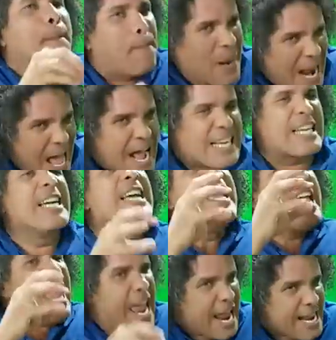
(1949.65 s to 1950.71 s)
Black,
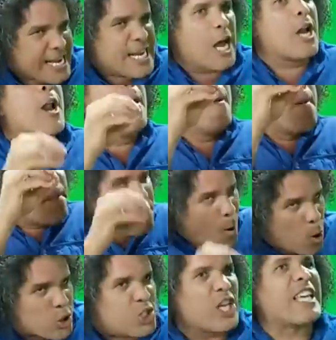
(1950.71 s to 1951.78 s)
Indian,
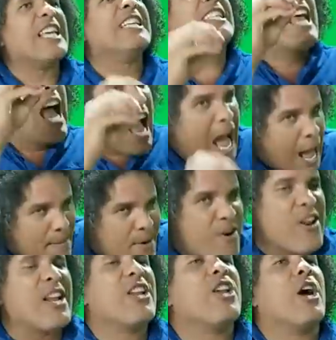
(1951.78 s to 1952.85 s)
Portuguese,
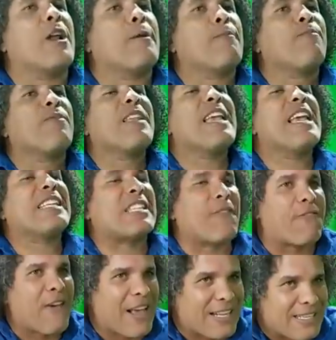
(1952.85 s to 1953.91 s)
Amerindian is
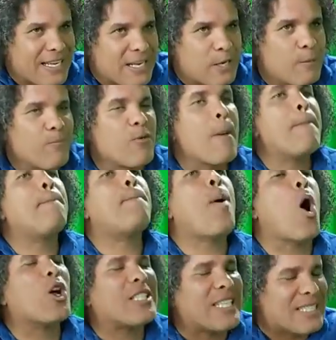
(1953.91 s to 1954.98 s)
affected
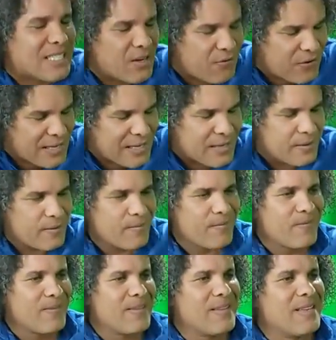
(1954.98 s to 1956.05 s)
positively
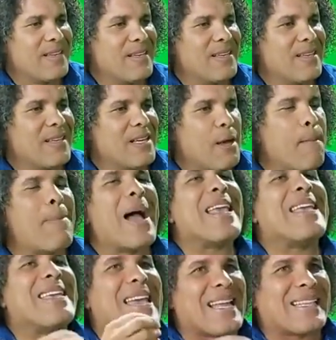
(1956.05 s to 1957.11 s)
by
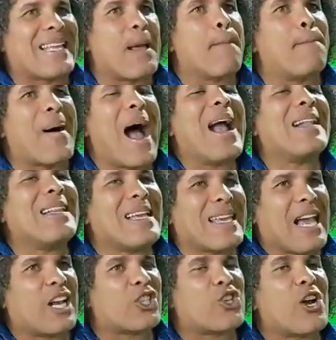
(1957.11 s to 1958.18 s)
getting back the
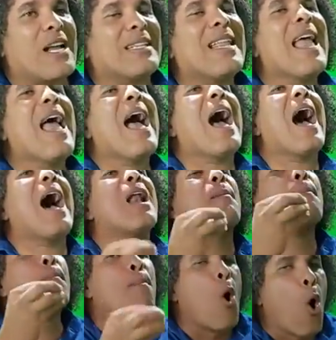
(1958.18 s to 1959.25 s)
cash grant
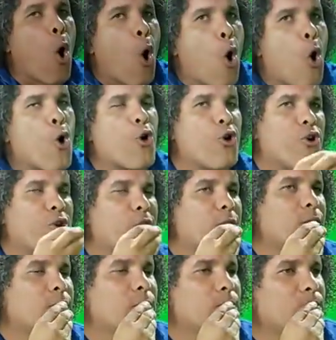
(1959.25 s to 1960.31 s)
and more.
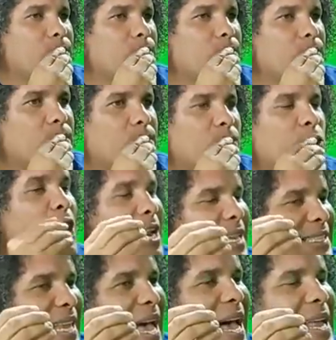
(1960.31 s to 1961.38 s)
You
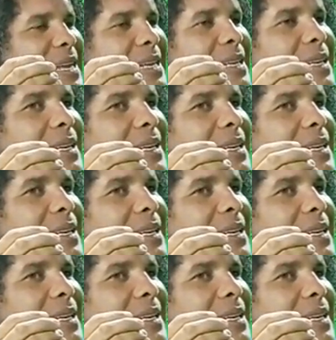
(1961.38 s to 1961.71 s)
understand?